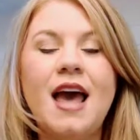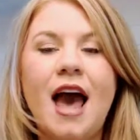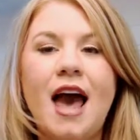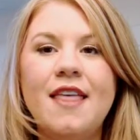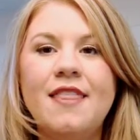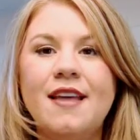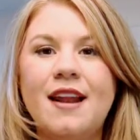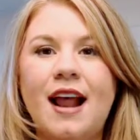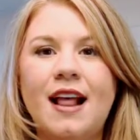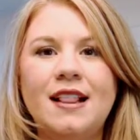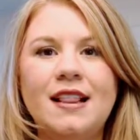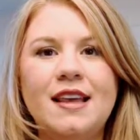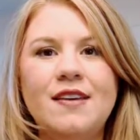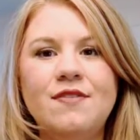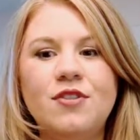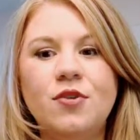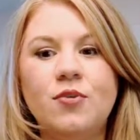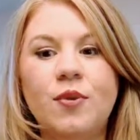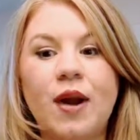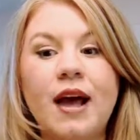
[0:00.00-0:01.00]
And then I
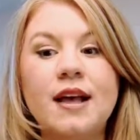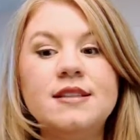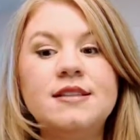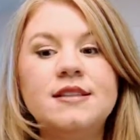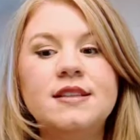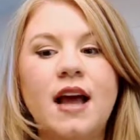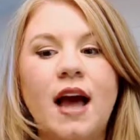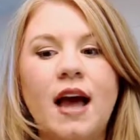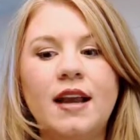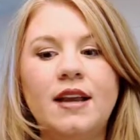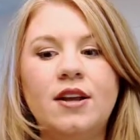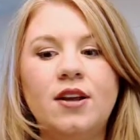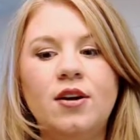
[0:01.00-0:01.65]
leave the rest kind